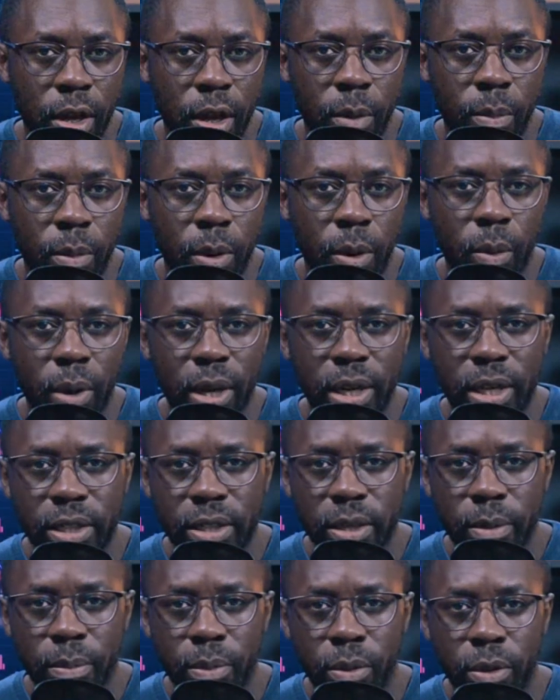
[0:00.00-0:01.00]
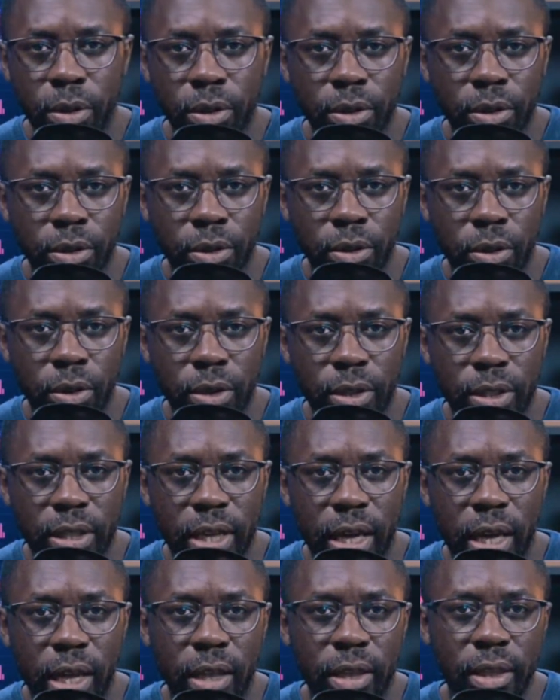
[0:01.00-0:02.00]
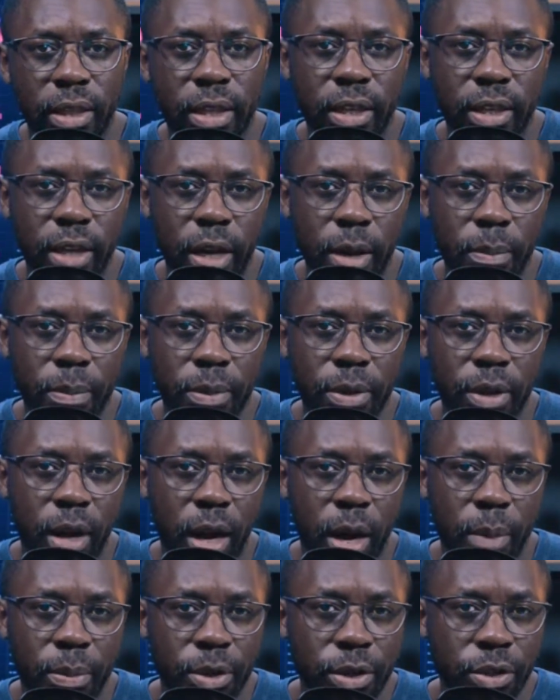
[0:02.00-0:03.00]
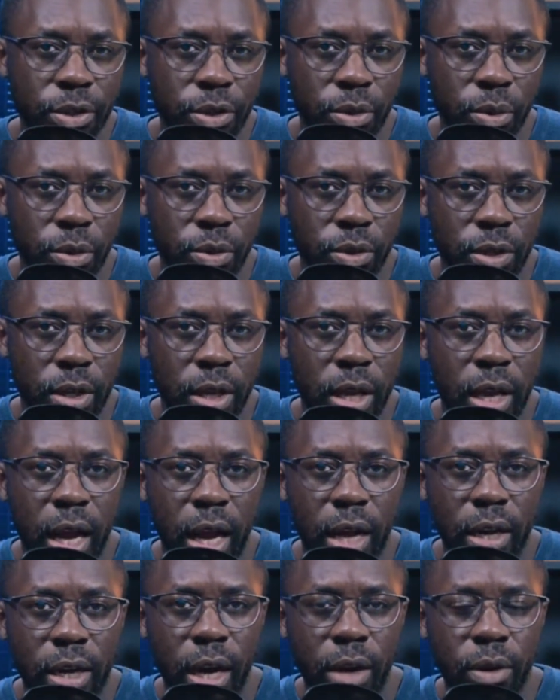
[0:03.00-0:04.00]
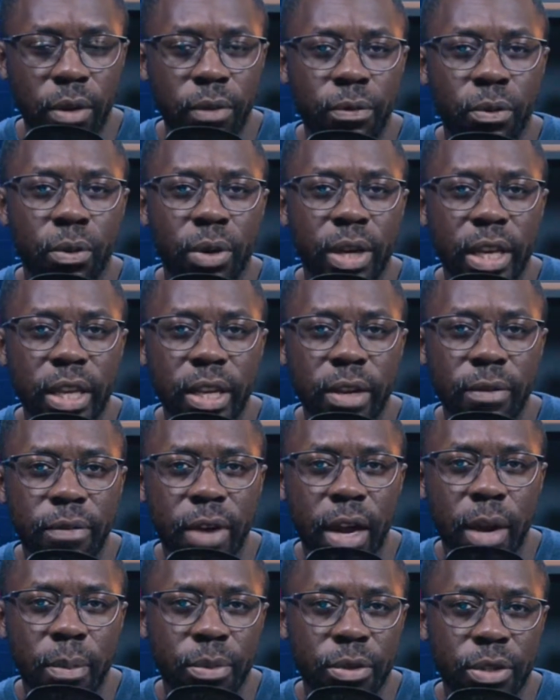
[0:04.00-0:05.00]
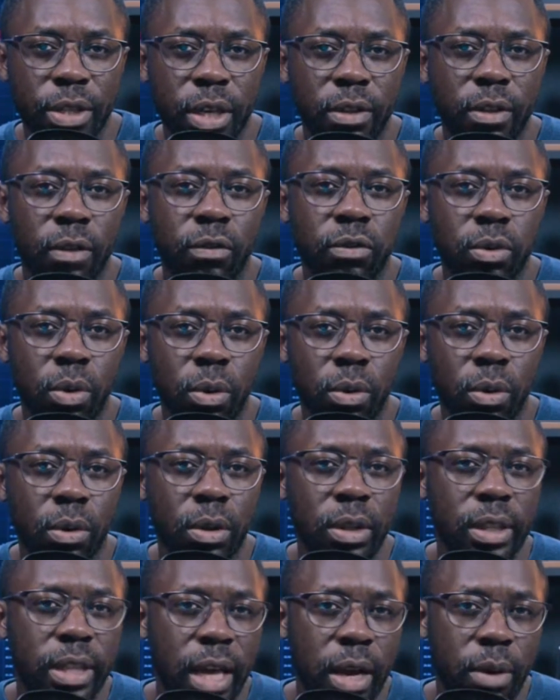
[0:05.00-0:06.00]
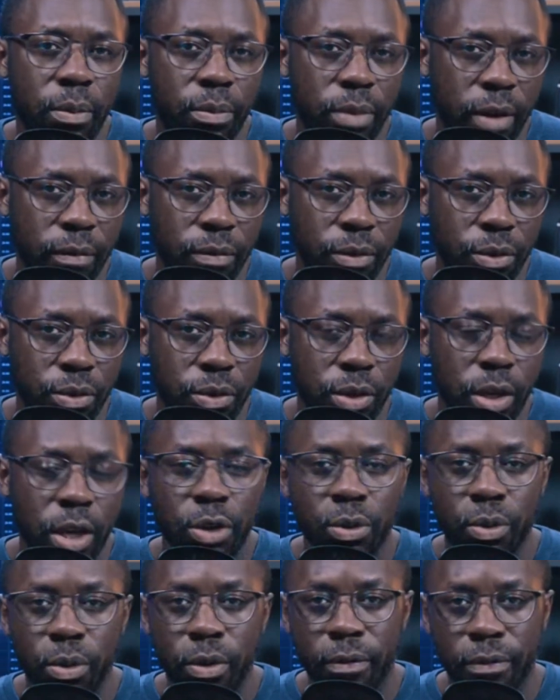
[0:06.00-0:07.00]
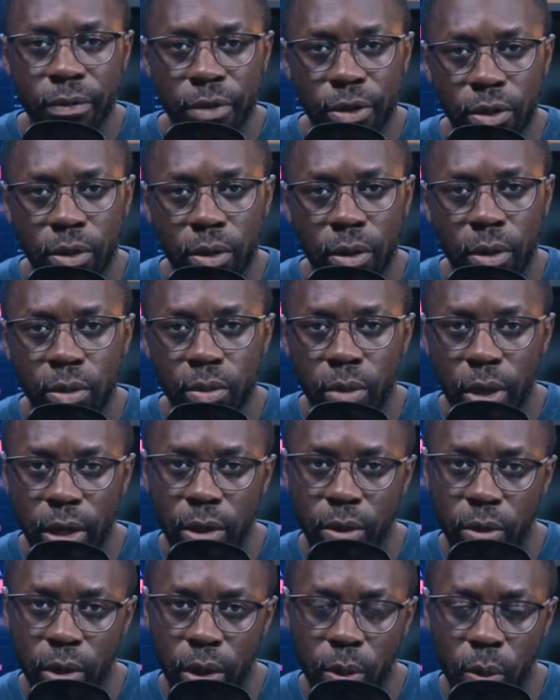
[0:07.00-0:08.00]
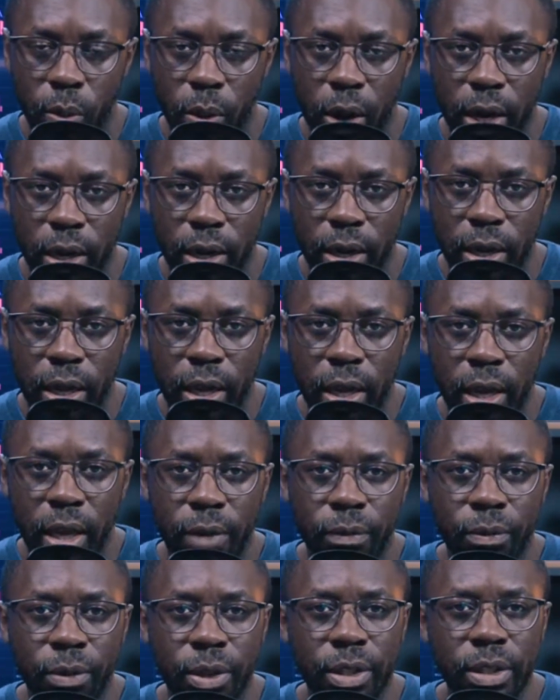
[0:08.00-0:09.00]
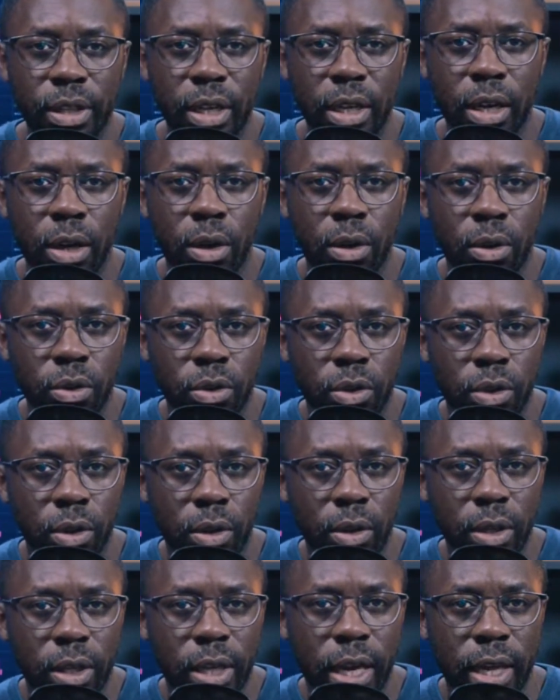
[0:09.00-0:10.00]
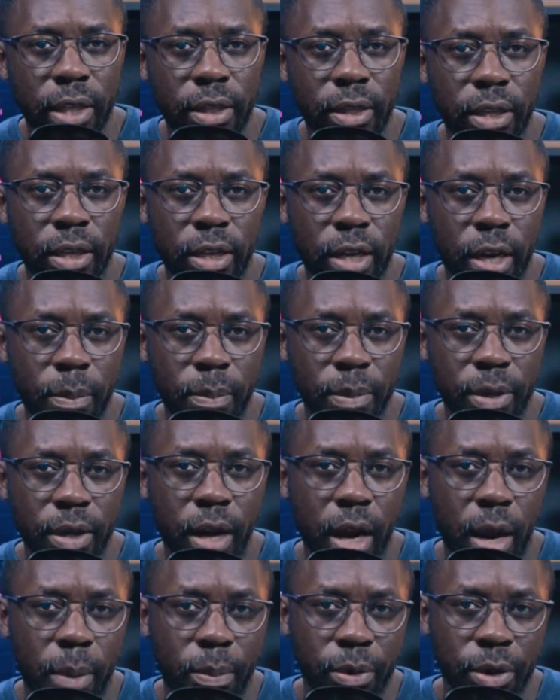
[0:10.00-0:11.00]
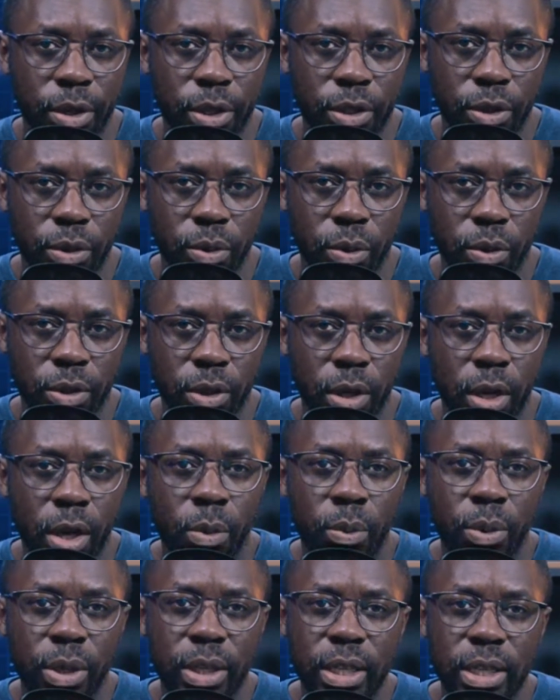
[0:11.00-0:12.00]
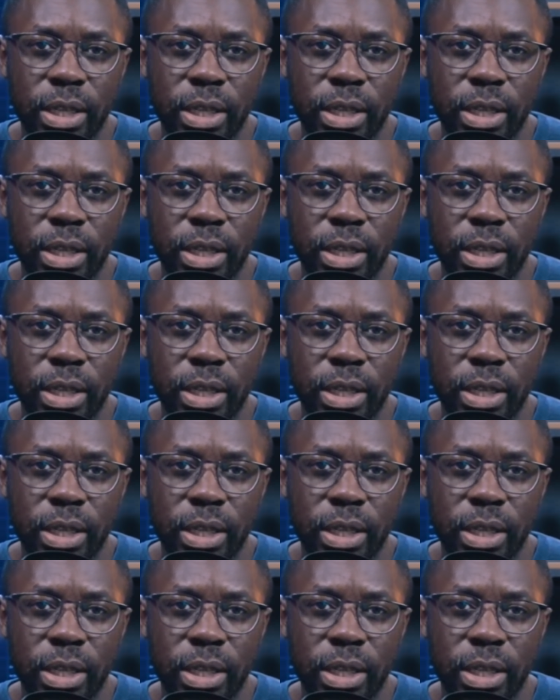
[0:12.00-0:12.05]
But what is important to know is that the company-operated stores accounted for 85% of total net revenues during fiscal 2021. If we take a closer look at the company-operated stores, we can